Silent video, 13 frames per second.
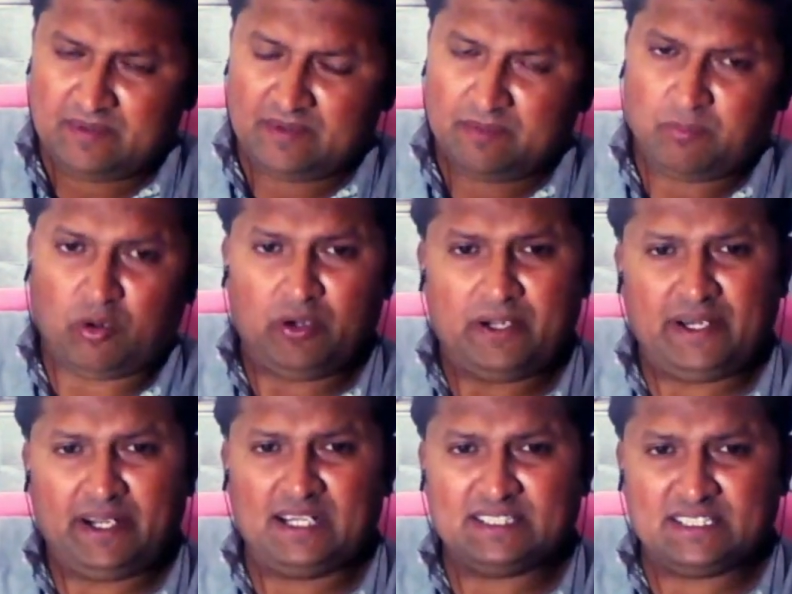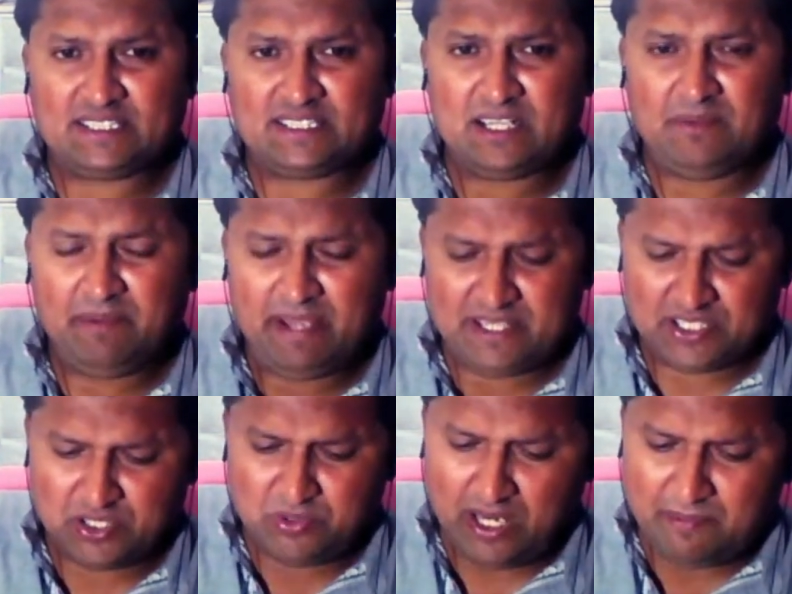Political system has
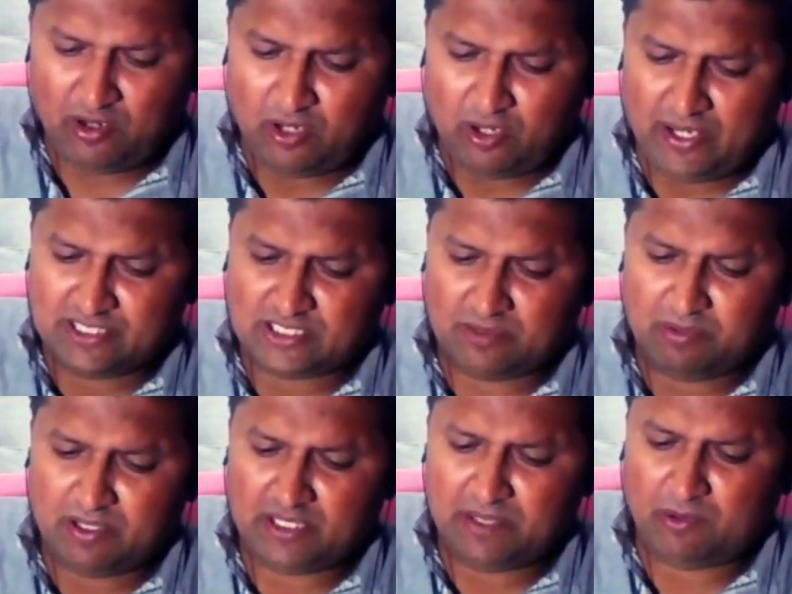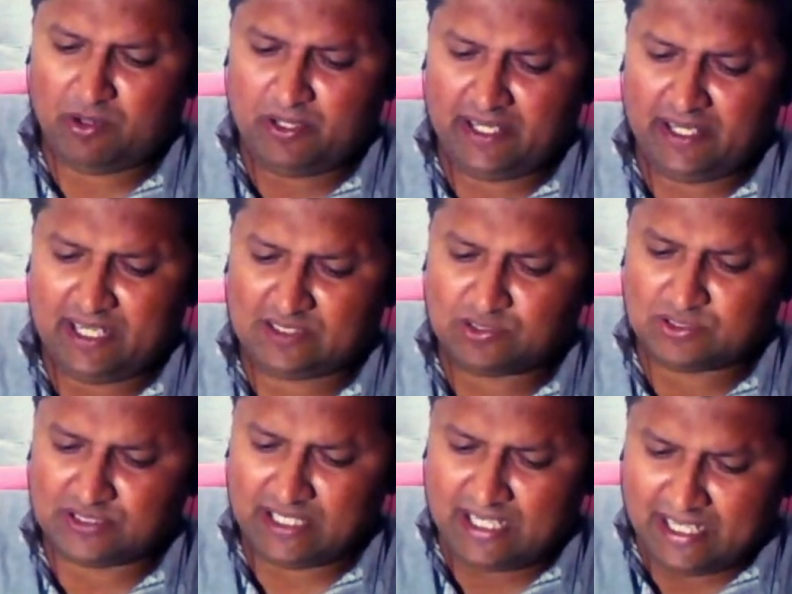to have knowledge over the political
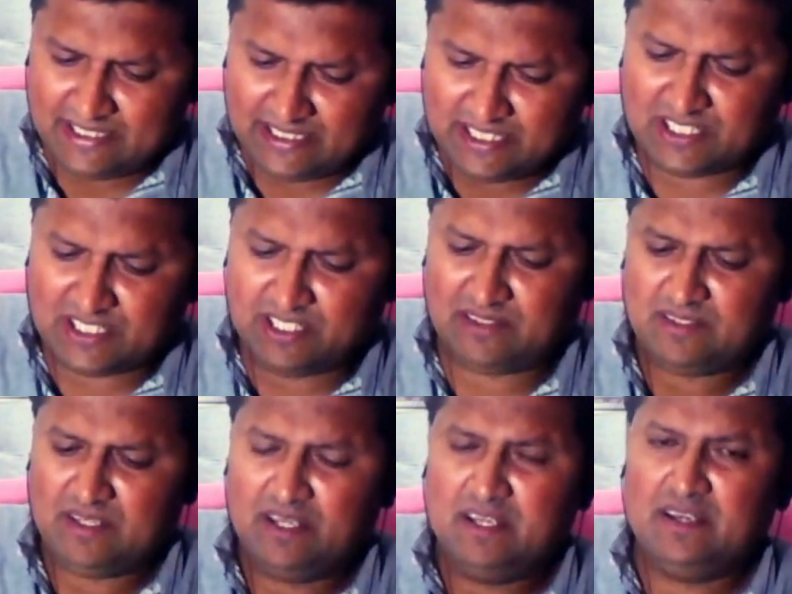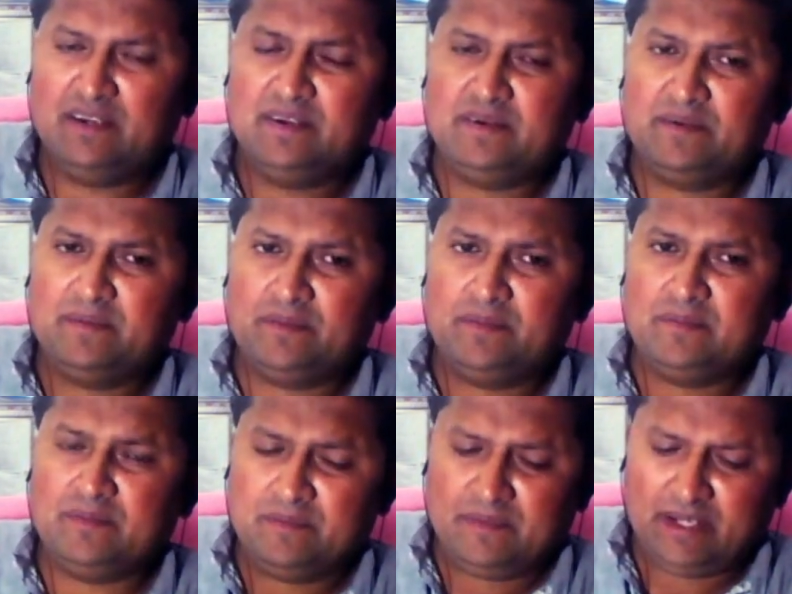socialization
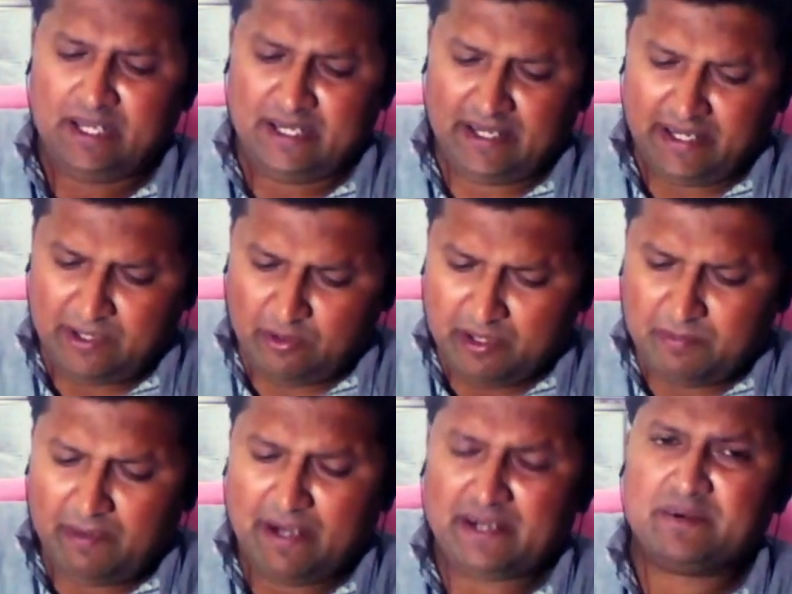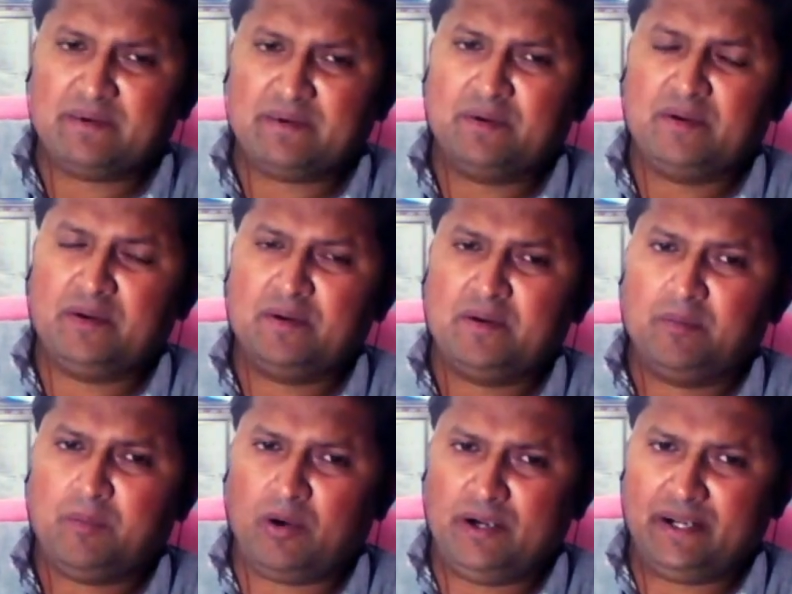and recruitment.
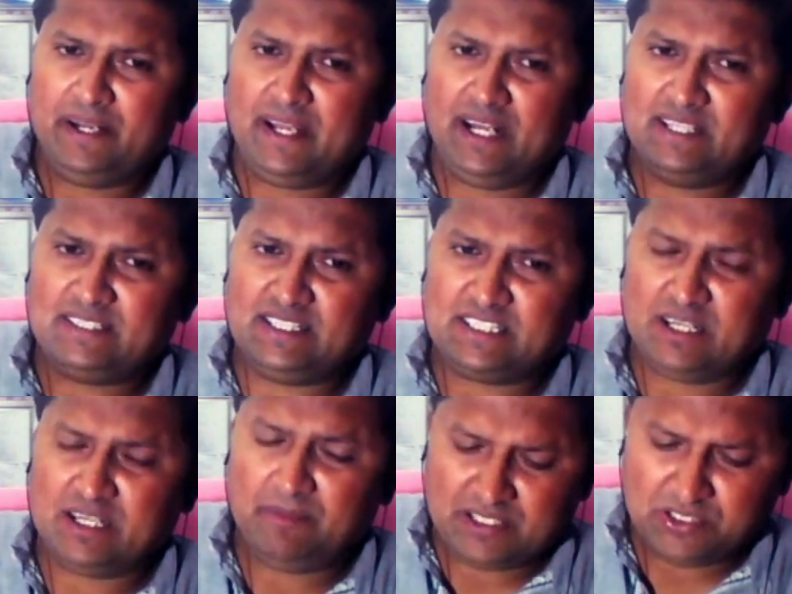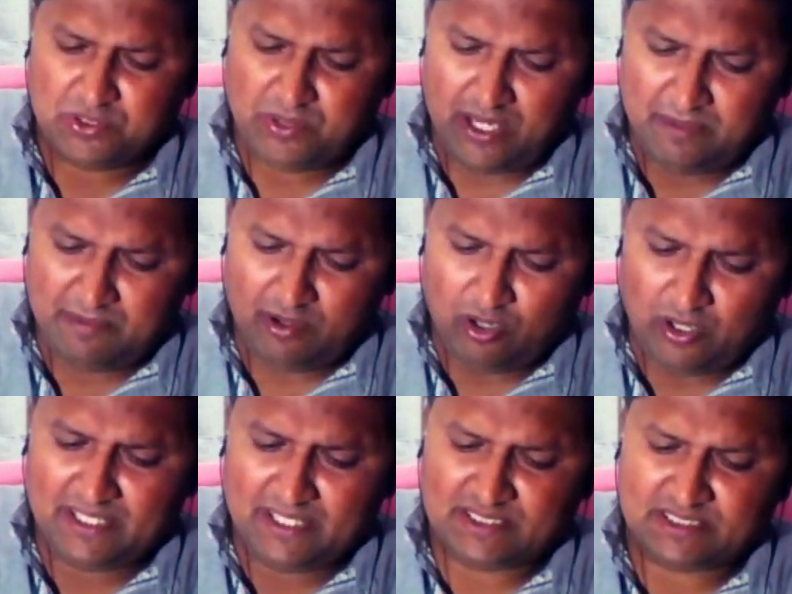Political system has to have knowledge,